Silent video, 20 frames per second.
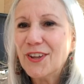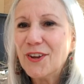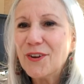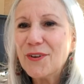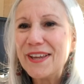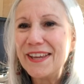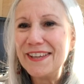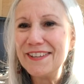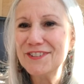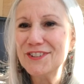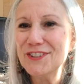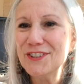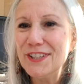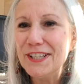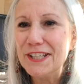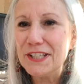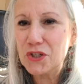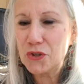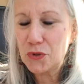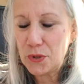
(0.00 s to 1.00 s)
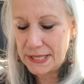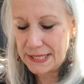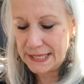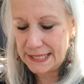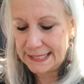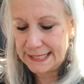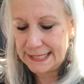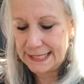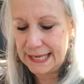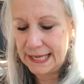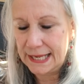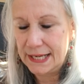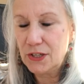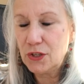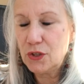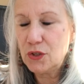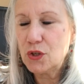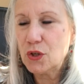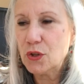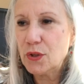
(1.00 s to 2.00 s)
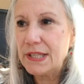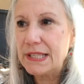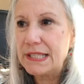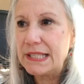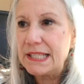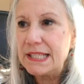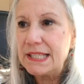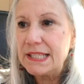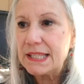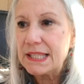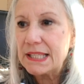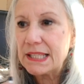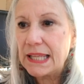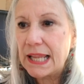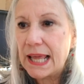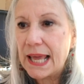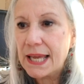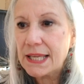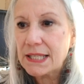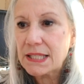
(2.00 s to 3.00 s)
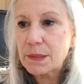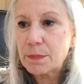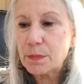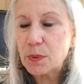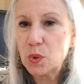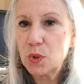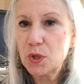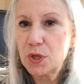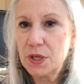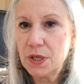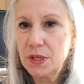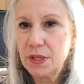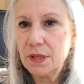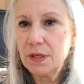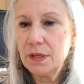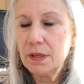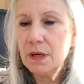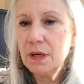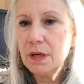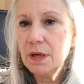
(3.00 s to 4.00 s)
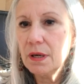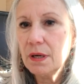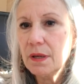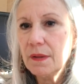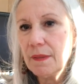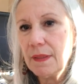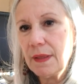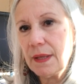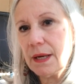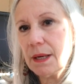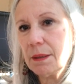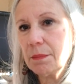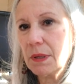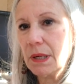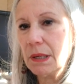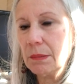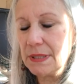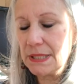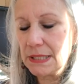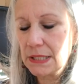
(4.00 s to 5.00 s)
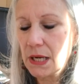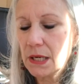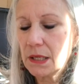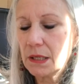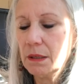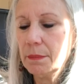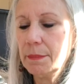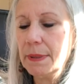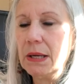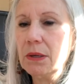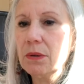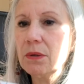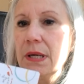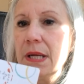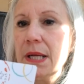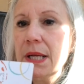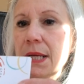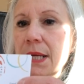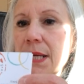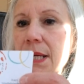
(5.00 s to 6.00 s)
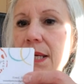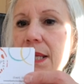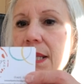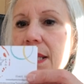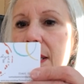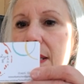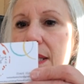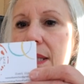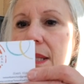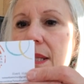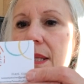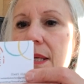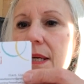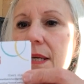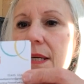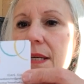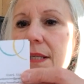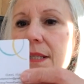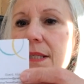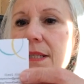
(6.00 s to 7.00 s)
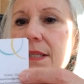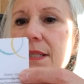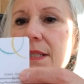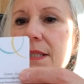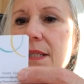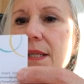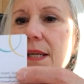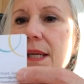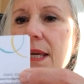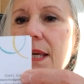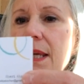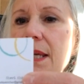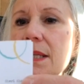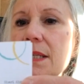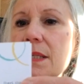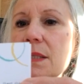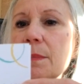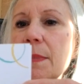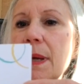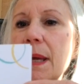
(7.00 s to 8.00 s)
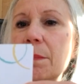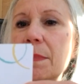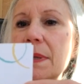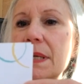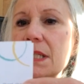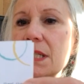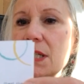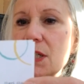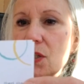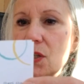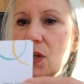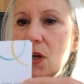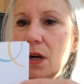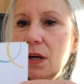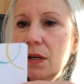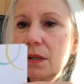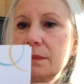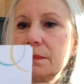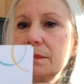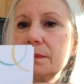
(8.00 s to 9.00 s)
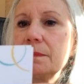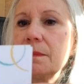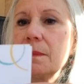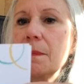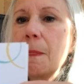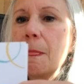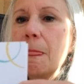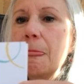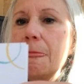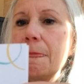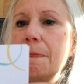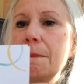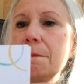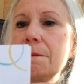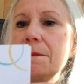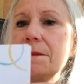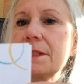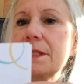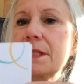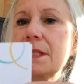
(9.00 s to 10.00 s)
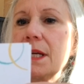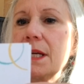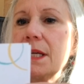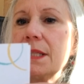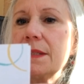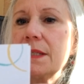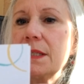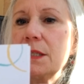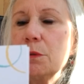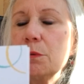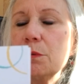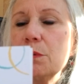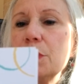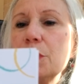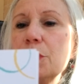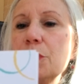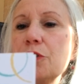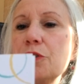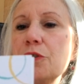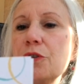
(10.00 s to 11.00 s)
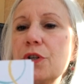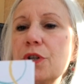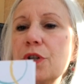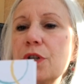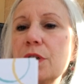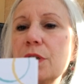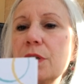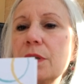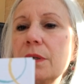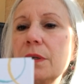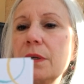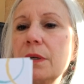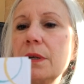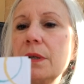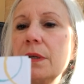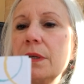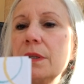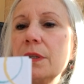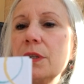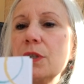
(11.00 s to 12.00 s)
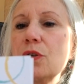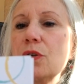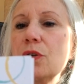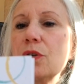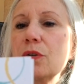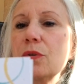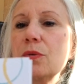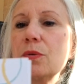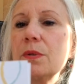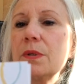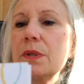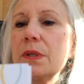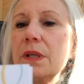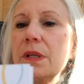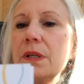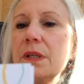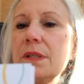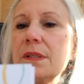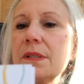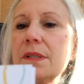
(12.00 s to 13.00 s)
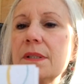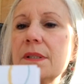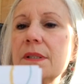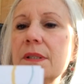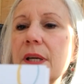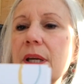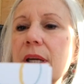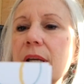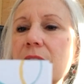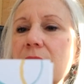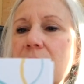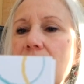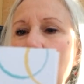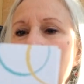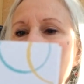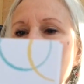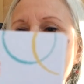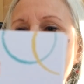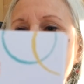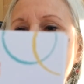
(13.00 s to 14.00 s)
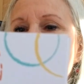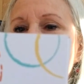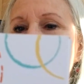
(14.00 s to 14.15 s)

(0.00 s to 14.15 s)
Okay, so let's try this again. So this is the last portion that I'm going to be talking about. This is my business card. It's got the orange, the turquoise, and yellow.